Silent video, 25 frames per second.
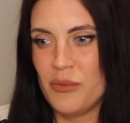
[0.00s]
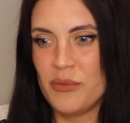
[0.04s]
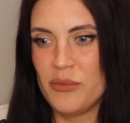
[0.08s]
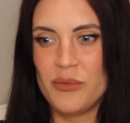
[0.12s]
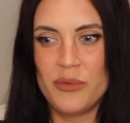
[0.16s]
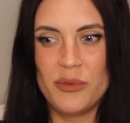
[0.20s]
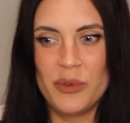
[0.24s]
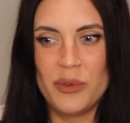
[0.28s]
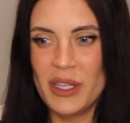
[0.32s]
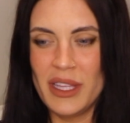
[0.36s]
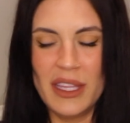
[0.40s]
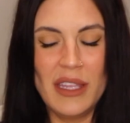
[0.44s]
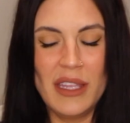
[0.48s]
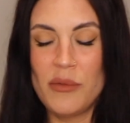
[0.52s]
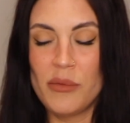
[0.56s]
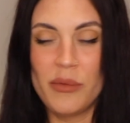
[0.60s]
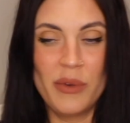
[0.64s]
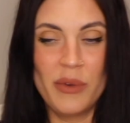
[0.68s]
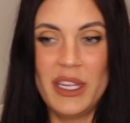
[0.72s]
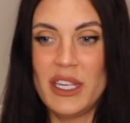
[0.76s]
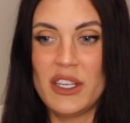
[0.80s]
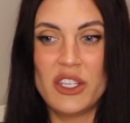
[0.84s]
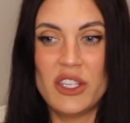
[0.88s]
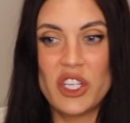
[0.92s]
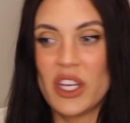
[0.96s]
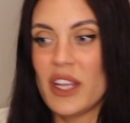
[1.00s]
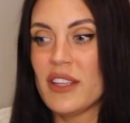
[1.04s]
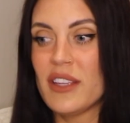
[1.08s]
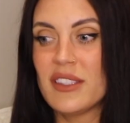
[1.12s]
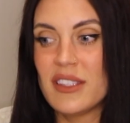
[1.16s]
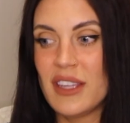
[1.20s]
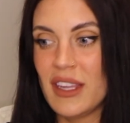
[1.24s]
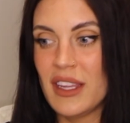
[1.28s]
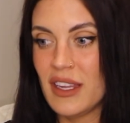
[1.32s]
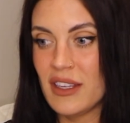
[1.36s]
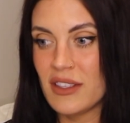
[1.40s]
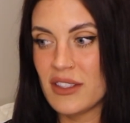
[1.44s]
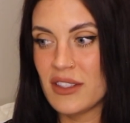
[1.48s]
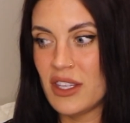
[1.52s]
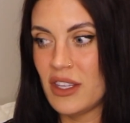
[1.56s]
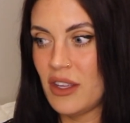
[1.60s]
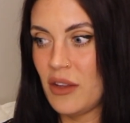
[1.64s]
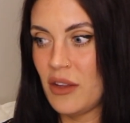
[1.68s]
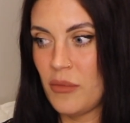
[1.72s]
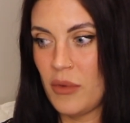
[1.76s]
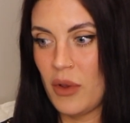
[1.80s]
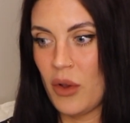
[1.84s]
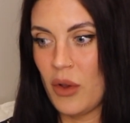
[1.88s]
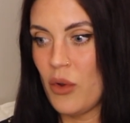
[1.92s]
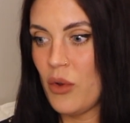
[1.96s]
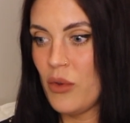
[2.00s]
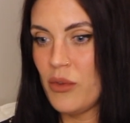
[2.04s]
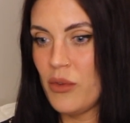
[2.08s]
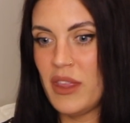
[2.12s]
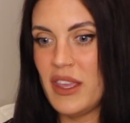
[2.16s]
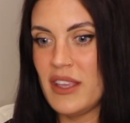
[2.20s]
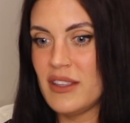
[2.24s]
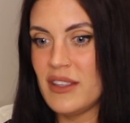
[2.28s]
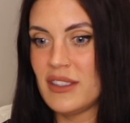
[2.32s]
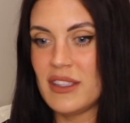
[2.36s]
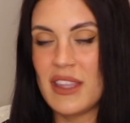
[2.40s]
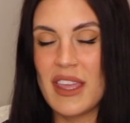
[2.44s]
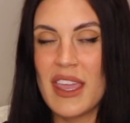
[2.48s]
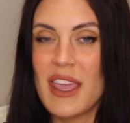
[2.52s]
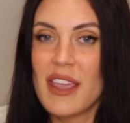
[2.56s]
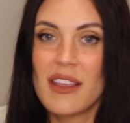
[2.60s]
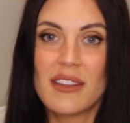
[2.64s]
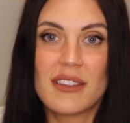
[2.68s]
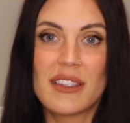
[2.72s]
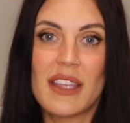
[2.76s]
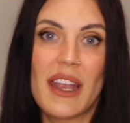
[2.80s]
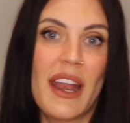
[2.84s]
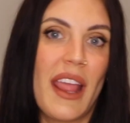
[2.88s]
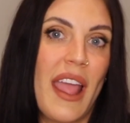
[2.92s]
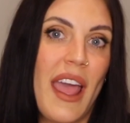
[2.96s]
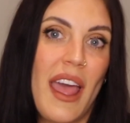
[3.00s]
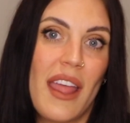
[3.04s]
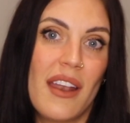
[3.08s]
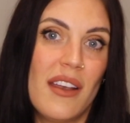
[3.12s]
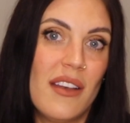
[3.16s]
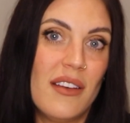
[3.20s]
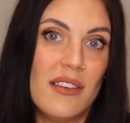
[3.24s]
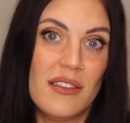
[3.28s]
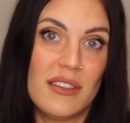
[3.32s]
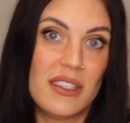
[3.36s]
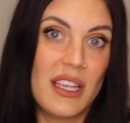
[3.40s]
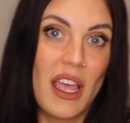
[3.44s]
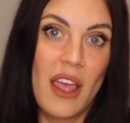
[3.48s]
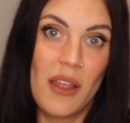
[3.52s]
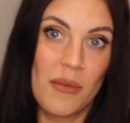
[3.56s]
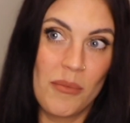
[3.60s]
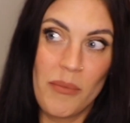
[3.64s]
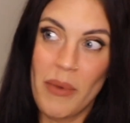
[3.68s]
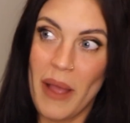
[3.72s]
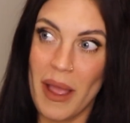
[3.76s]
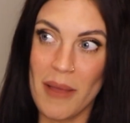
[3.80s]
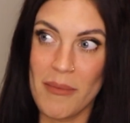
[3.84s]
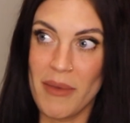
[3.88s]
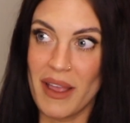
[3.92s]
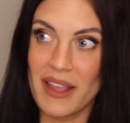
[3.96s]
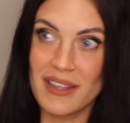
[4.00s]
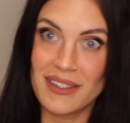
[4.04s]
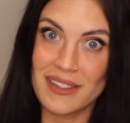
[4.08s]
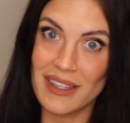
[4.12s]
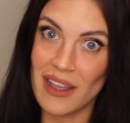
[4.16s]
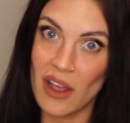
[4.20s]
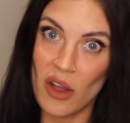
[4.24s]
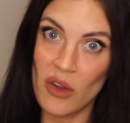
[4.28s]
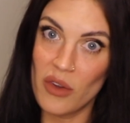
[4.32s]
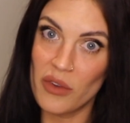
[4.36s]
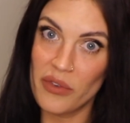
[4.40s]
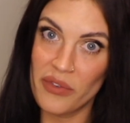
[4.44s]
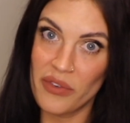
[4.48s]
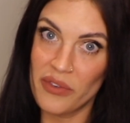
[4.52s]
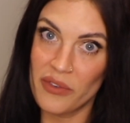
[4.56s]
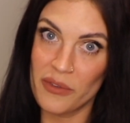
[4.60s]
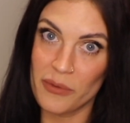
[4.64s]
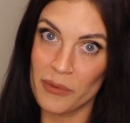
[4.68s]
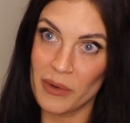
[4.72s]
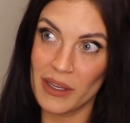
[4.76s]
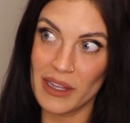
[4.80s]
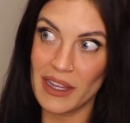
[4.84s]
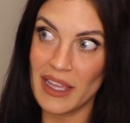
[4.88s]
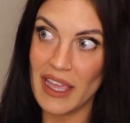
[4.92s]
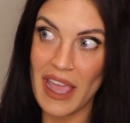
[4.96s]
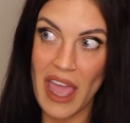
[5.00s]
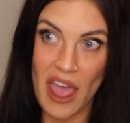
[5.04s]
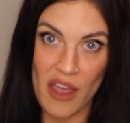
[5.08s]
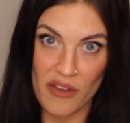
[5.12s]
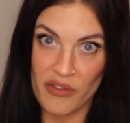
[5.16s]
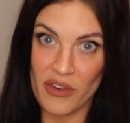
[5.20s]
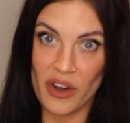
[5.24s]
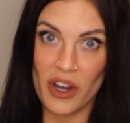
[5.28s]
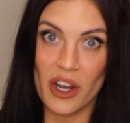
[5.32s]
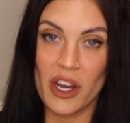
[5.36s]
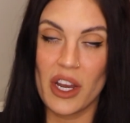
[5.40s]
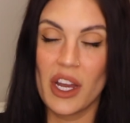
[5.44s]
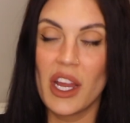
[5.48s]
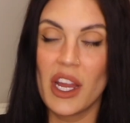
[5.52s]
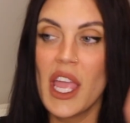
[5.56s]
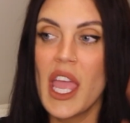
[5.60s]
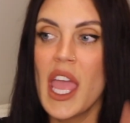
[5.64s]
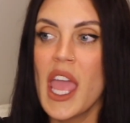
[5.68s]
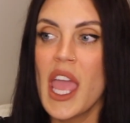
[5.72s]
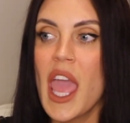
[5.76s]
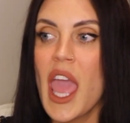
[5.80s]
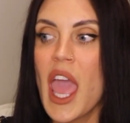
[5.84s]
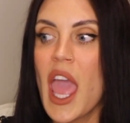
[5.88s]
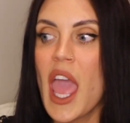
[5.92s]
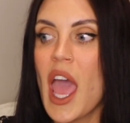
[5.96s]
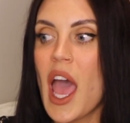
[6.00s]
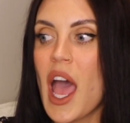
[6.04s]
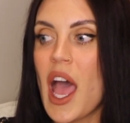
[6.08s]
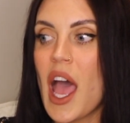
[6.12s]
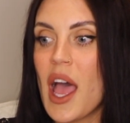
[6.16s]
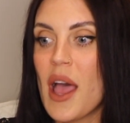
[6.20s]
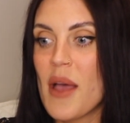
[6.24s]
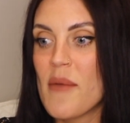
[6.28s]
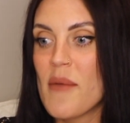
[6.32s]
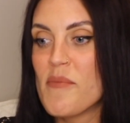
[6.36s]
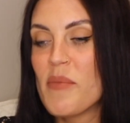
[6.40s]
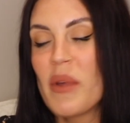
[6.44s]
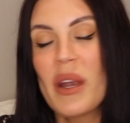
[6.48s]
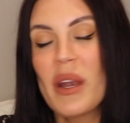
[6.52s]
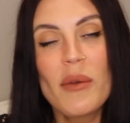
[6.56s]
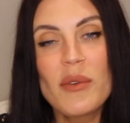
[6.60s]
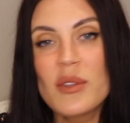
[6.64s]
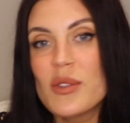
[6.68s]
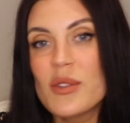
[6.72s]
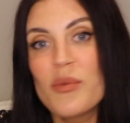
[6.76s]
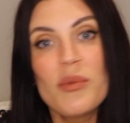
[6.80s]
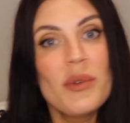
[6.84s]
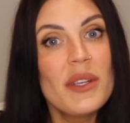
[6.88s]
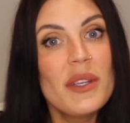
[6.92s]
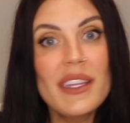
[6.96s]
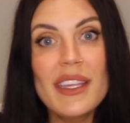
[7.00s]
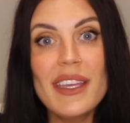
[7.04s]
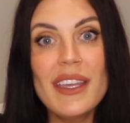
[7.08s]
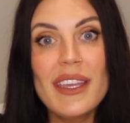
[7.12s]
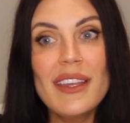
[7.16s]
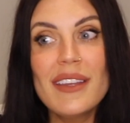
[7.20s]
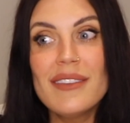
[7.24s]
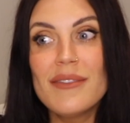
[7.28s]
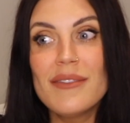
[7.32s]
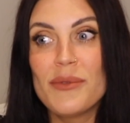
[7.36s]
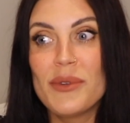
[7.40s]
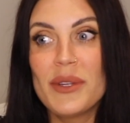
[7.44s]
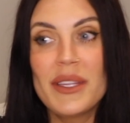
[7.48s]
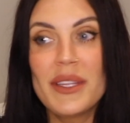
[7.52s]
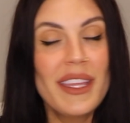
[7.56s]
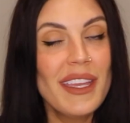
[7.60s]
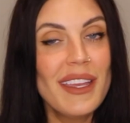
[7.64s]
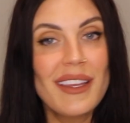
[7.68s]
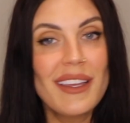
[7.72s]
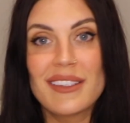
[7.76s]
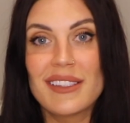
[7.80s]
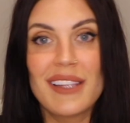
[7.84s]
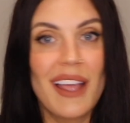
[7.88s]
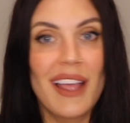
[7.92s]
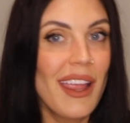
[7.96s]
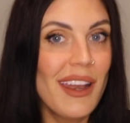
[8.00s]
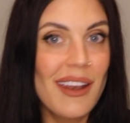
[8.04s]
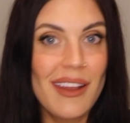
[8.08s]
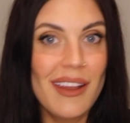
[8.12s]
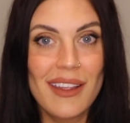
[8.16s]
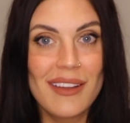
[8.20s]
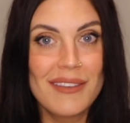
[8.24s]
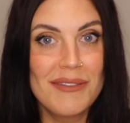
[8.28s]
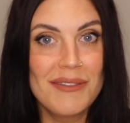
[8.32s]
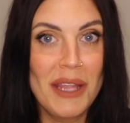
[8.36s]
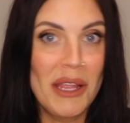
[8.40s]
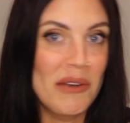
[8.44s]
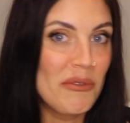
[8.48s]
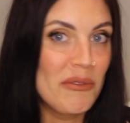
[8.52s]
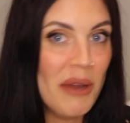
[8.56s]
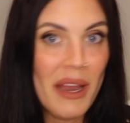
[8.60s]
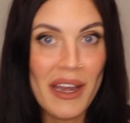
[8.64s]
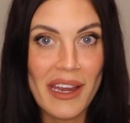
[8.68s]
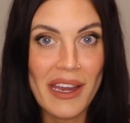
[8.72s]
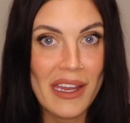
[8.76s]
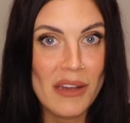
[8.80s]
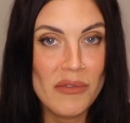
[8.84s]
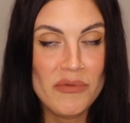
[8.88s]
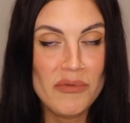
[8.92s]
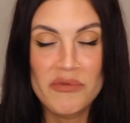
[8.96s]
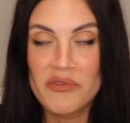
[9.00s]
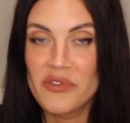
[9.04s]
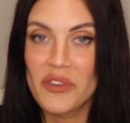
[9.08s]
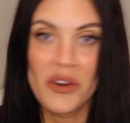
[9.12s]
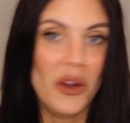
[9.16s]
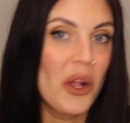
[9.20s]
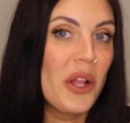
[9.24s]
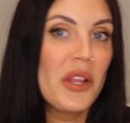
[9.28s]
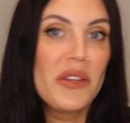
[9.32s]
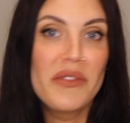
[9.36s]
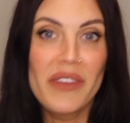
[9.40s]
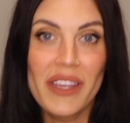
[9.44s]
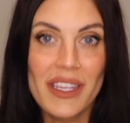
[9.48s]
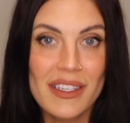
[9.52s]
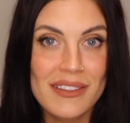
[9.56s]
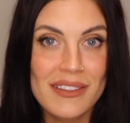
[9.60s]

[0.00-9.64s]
really readjusting to all these things that I hadn't done by myself really ever. But I was really, really excited and ready for all of it.